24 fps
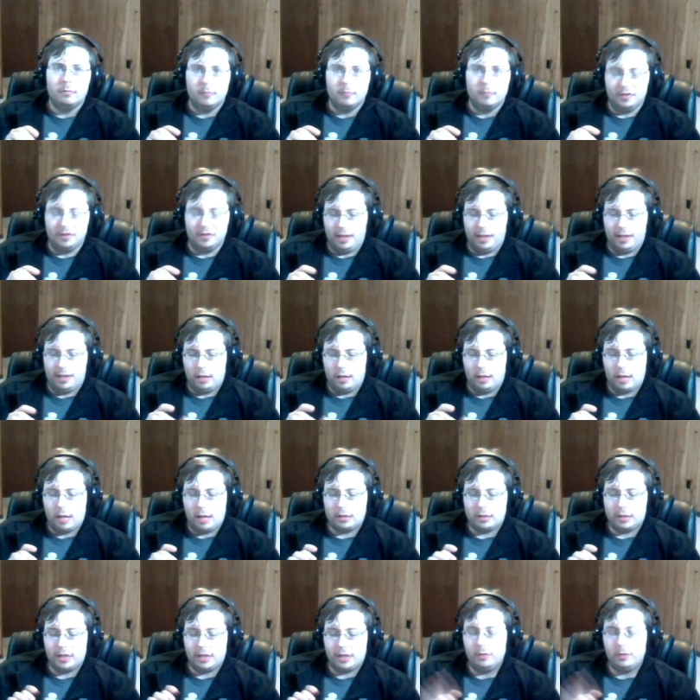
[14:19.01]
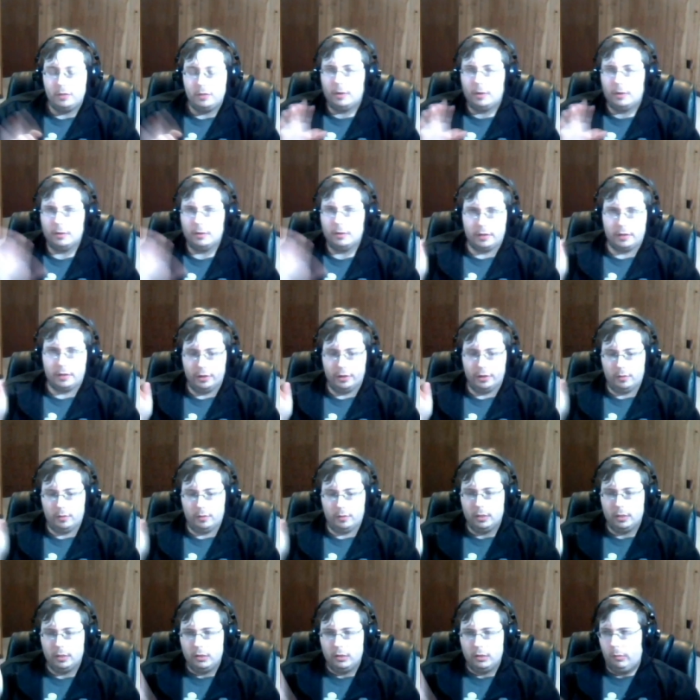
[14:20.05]
He's like, I'll tell you where
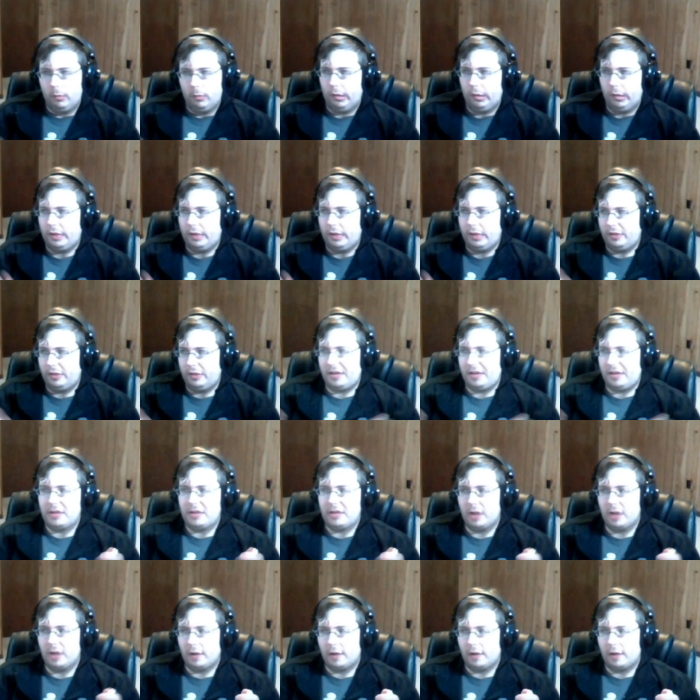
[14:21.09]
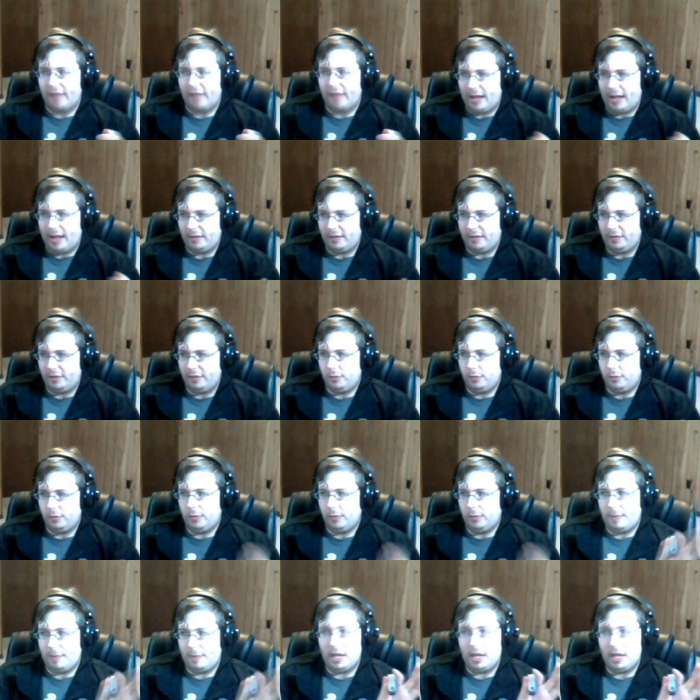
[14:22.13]
to get this ancient artifact if you
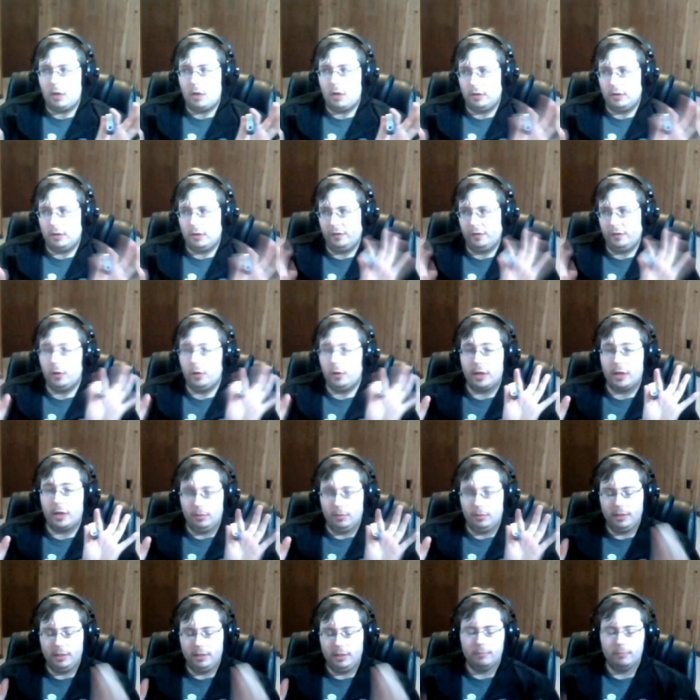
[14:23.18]
let me go, or if you don't kill me.